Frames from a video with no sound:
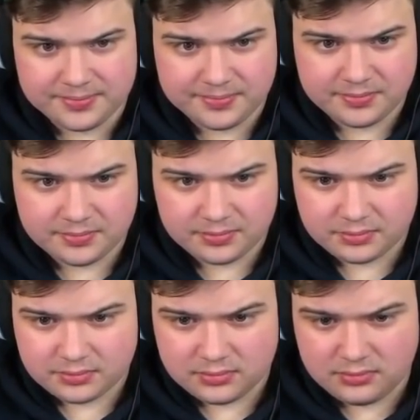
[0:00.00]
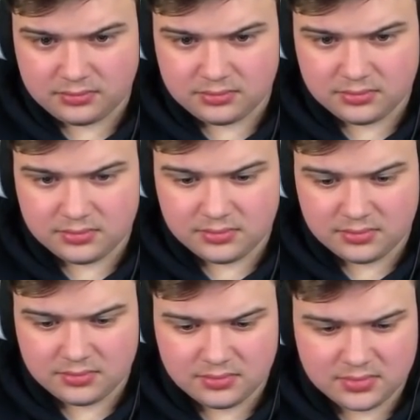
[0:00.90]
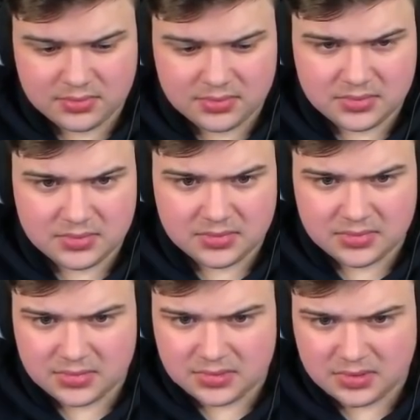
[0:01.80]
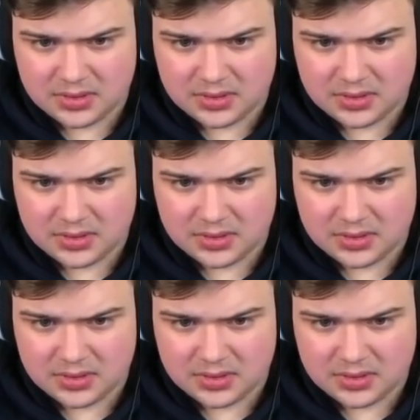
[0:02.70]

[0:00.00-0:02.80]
Nobody speaks.